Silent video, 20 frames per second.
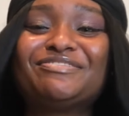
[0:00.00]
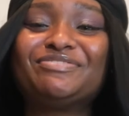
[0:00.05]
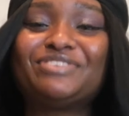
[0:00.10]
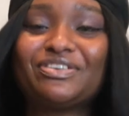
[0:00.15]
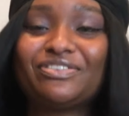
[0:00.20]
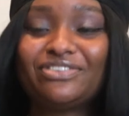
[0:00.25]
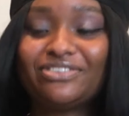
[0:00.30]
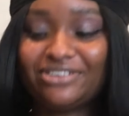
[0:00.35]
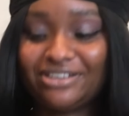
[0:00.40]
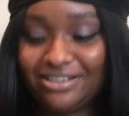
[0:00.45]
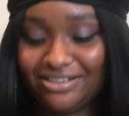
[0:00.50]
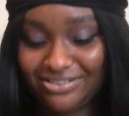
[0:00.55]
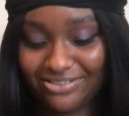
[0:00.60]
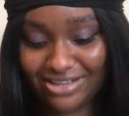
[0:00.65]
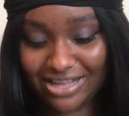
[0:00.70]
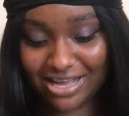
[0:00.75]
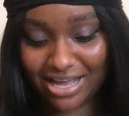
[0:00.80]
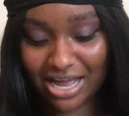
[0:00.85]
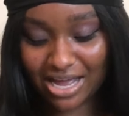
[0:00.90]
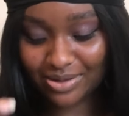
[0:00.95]
but for real,
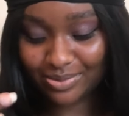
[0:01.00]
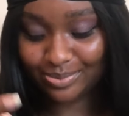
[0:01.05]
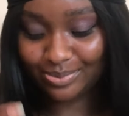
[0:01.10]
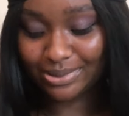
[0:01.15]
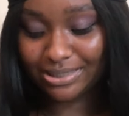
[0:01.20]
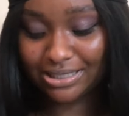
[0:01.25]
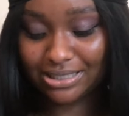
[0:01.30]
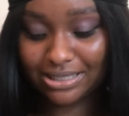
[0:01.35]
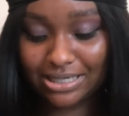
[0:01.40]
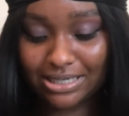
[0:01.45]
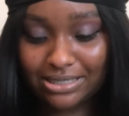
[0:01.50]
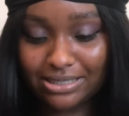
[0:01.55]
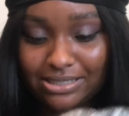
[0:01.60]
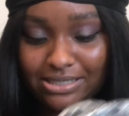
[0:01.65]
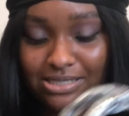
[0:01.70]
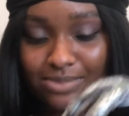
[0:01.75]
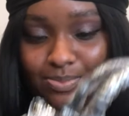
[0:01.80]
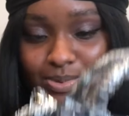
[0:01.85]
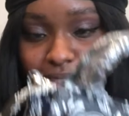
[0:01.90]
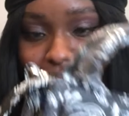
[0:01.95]
like, I really like this
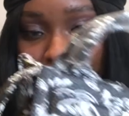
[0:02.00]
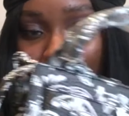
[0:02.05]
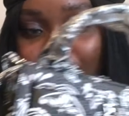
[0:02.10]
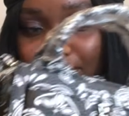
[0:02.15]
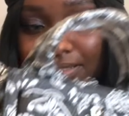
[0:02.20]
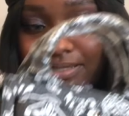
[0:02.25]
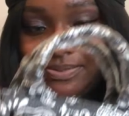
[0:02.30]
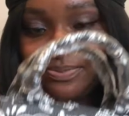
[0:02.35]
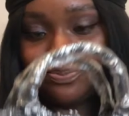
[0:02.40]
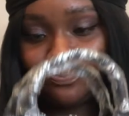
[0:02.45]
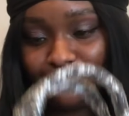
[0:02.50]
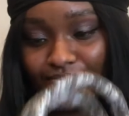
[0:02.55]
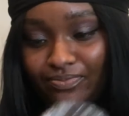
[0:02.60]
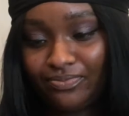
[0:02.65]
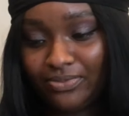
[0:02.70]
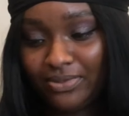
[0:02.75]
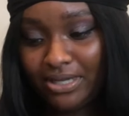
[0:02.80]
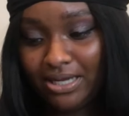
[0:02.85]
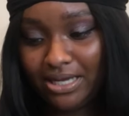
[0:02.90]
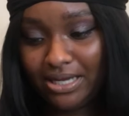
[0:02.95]
purse.
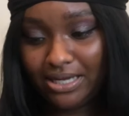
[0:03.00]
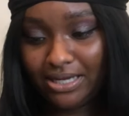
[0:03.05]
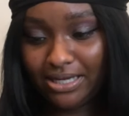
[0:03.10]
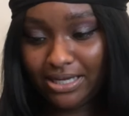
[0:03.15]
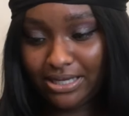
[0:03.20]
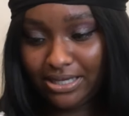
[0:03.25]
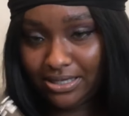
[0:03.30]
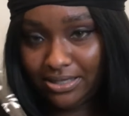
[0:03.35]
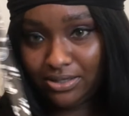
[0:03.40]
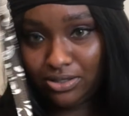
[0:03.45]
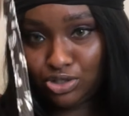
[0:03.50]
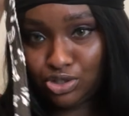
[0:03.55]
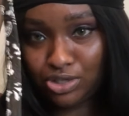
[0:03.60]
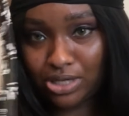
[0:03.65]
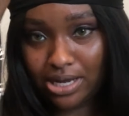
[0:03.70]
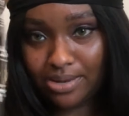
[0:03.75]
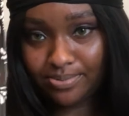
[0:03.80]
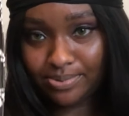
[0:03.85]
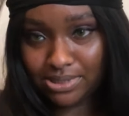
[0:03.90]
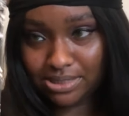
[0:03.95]
And the
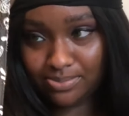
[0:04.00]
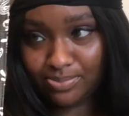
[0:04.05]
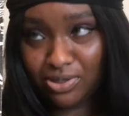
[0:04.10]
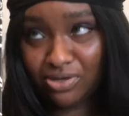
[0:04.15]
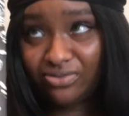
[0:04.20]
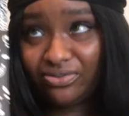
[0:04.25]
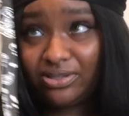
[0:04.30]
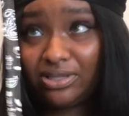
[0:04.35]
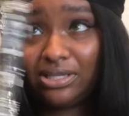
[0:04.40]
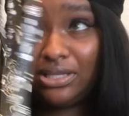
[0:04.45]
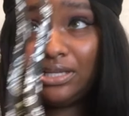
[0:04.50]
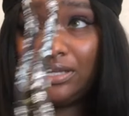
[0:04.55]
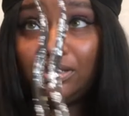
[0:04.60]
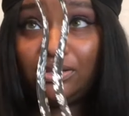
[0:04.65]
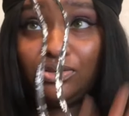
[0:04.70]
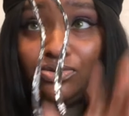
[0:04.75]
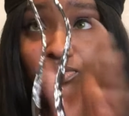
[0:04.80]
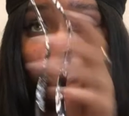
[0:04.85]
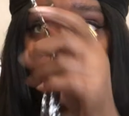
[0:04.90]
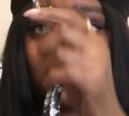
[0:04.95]
shop is perfect length.
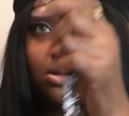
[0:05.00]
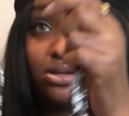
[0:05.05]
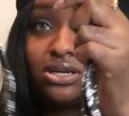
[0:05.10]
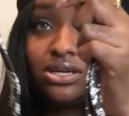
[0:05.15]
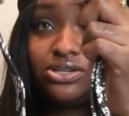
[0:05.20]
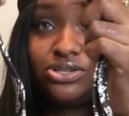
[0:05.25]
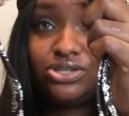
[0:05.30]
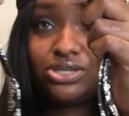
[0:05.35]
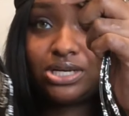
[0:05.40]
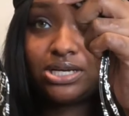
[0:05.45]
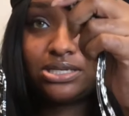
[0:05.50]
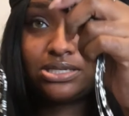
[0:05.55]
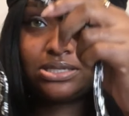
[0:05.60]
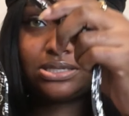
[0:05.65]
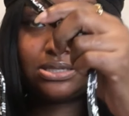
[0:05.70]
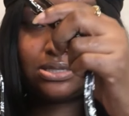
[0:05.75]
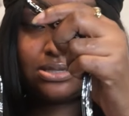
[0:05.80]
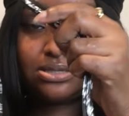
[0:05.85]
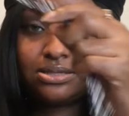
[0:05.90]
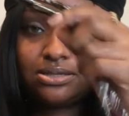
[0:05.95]
You can
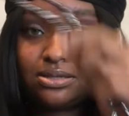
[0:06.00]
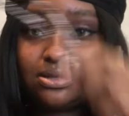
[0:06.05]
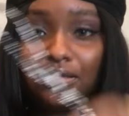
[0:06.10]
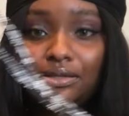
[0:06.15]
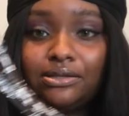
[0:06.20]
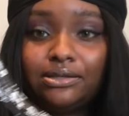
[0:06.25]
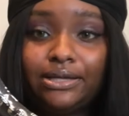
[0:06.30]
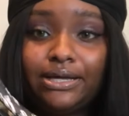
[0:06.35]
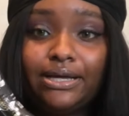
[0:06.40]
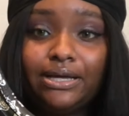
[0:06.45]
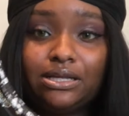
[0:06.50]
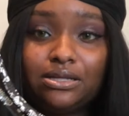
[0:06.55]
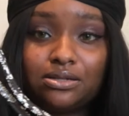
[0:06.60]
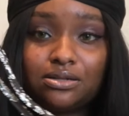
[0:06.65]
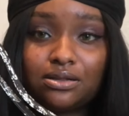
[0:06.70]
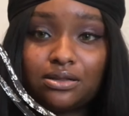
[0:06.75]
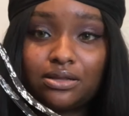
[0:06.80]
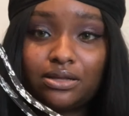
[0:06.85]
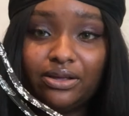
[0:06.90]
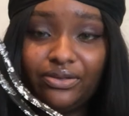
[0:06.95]
adjust the length
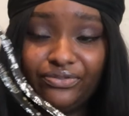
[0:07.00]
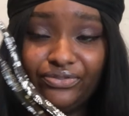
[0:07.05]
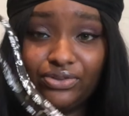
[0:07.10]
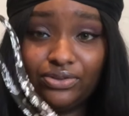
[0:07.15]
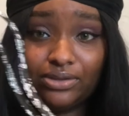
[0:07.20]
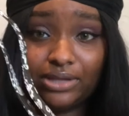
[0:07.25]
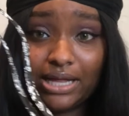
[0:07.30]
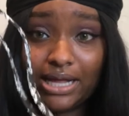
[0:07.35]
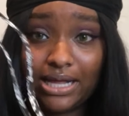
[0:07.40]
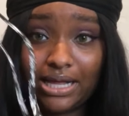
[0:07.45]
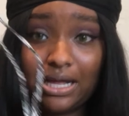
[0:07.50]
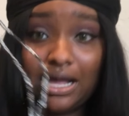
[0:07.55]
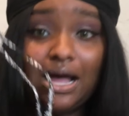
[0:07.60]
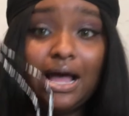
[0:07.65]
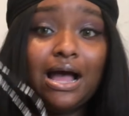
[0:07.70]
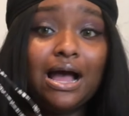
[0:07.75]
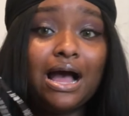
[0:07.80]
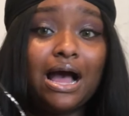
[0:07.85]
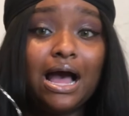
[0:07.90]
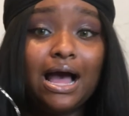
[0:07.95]
if you like.
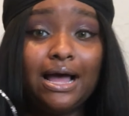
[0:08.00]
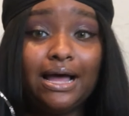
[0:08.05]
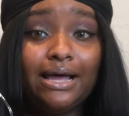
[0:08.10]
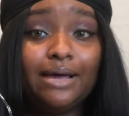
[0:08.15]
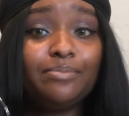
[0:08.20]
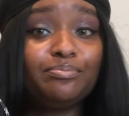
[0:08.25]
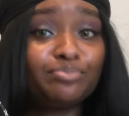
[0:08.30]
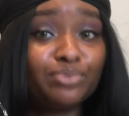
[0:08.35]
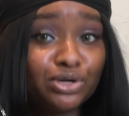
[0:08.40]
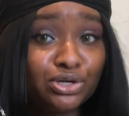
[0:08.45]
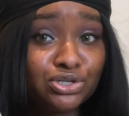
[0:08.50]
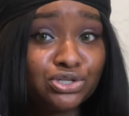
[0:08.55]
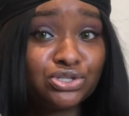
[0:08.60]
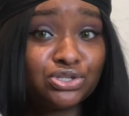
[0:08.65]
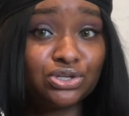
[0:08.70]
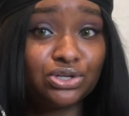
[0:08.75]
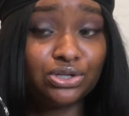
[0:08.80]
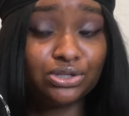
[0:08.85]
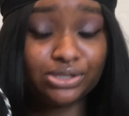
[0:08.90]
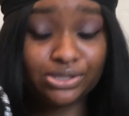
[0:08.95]
I'm
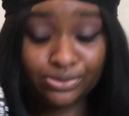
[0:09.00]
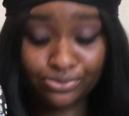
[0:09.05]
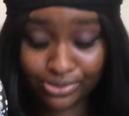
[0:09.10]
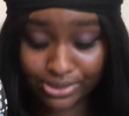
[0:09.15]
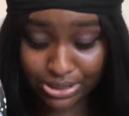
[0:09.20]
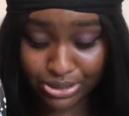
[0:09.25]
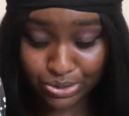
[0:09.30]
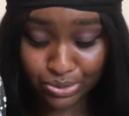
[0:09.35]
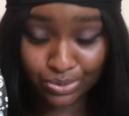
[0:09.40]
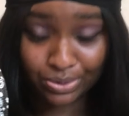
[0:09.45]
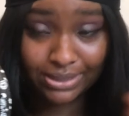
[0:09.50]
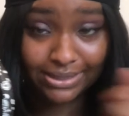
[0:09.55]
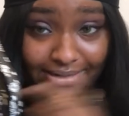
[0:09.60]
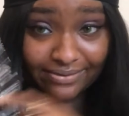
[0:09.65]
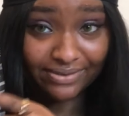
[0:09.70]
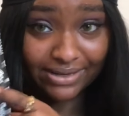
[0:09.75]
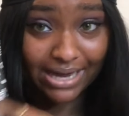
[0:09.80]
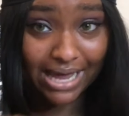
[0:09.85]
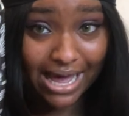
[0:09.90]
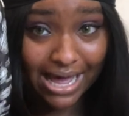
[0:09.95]
personally going to leave
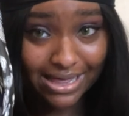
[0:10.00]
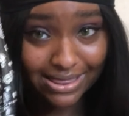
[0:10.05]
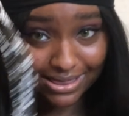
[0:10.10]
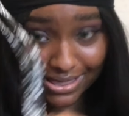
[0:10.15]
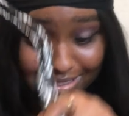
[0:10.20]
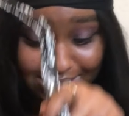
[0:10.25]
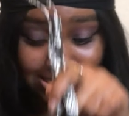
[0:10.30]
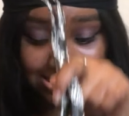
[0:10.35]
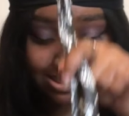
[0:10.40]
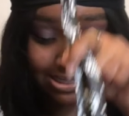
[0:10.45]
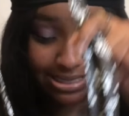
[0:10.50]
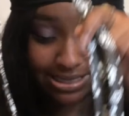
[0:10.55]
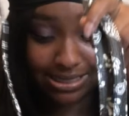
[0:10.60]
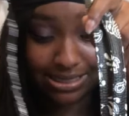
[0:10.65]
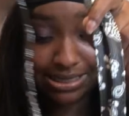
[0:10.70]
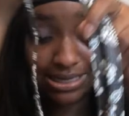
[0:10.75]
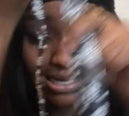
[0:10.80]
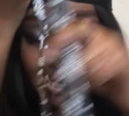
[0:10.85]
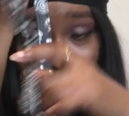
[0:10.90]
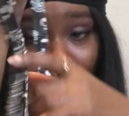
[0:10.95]
it at this length
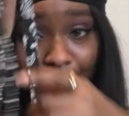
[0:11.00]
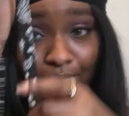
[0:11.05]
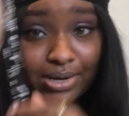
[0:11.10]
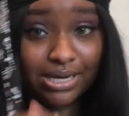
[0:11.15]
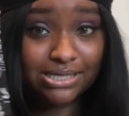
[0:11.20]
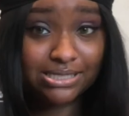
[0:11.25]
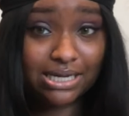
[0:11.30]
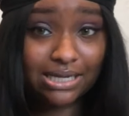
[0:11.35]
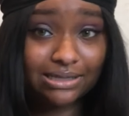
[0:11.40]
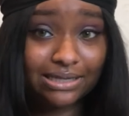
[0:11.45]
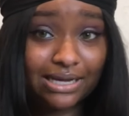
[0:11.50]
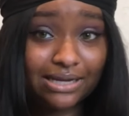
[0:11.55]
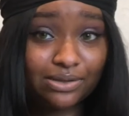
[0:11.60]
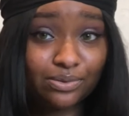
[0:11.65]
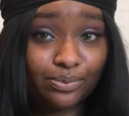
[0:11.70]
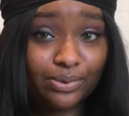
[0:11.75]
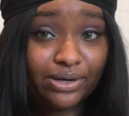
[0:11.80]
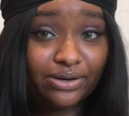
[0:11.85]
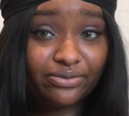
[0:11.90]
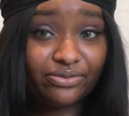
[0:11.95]
because I liked
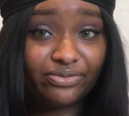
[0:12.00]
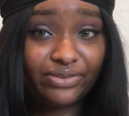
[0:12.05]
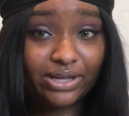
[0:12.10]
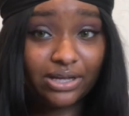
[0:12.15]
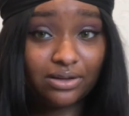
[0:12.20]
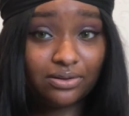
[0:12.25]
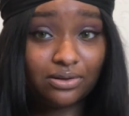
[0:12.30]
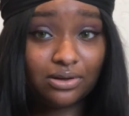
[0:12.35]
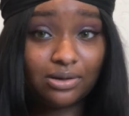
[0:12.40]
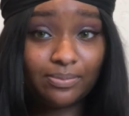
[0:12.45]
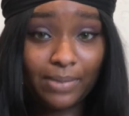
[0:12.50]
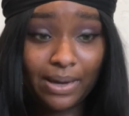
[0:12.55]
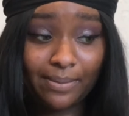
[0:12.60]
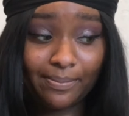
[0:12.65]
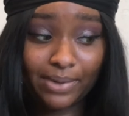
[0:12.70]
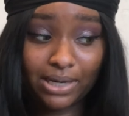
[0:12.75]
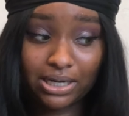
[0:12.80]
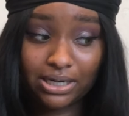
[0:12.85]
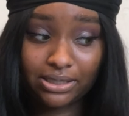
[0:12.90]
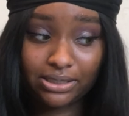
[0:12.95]
where it fell on my
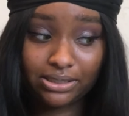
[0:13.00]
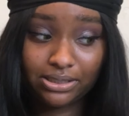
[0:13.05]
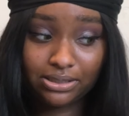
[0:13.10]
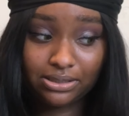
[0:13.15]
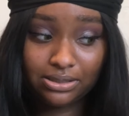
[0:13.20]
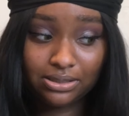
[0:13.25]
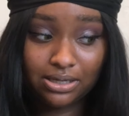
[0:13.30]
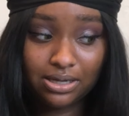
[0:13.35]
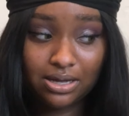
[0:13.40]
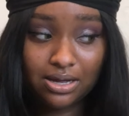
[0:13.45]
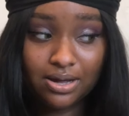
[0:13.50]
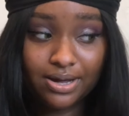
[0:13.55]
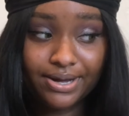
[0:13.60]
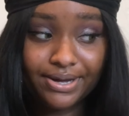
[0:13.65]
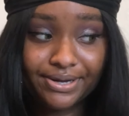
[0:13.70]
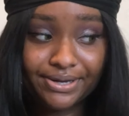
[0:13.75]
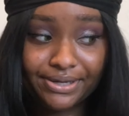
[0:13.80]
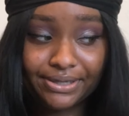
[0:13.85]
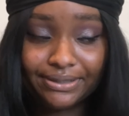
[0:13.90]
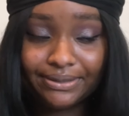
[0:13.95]
body.
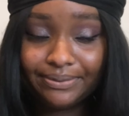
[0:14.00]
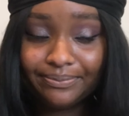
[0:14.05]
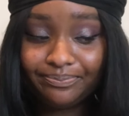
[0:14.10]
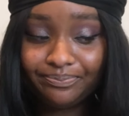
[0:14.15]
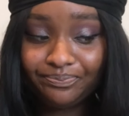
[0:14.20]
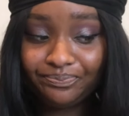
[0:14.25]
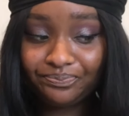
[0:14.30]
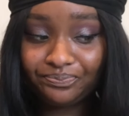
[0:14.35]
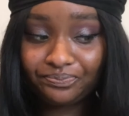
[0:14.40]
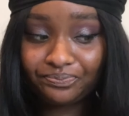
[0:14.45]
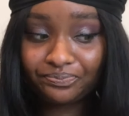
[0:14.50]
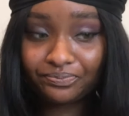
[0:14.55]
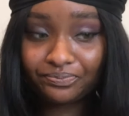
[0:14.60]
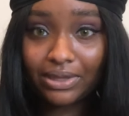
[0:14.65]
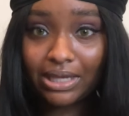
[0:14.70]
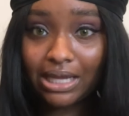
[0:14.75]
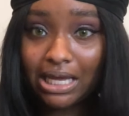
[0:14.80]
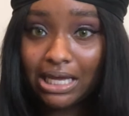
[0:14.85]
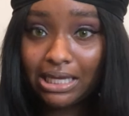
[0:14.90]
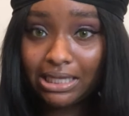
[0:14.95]
Um,
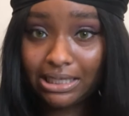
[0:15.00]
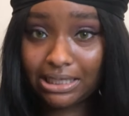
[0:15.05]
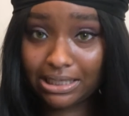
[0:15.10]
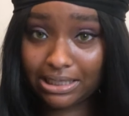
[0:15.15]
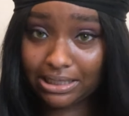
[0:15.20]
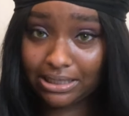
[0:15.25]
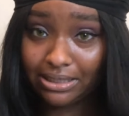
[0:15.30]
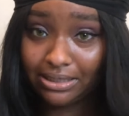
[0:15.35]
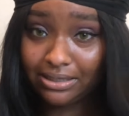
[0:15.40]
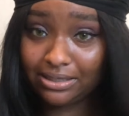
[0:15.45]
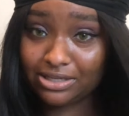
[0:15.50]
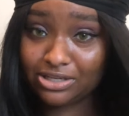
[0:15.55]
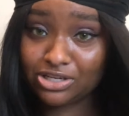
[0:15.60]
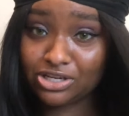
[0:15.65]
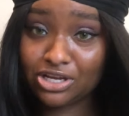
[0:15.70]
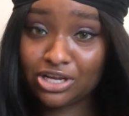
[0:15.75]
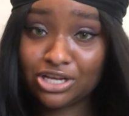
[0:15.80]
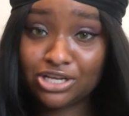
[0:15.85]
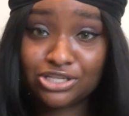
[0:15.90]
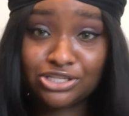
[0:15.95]
again,
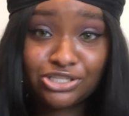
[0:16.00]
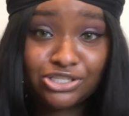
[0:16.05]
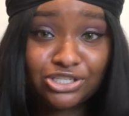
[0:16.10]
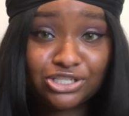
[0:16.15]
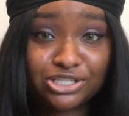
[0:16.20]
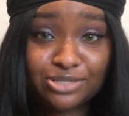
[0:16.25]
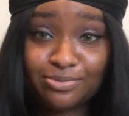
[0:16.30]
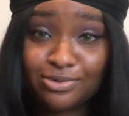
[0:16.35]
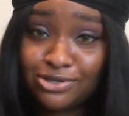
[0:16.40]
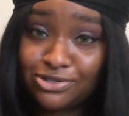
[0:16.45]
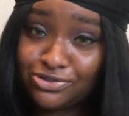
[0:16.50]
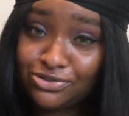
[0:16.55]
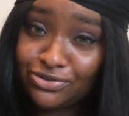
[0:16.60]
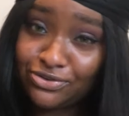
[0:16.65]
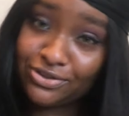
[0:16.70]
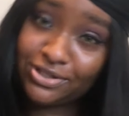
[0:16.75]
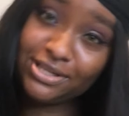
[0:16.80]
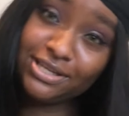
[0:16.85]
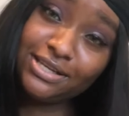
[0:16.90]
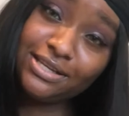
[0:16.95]
it's just a personal
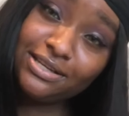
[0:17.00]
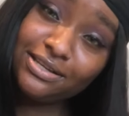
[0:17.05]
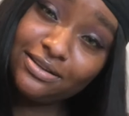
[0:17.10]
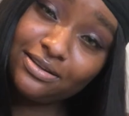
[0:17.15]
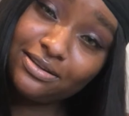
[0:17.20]
thing.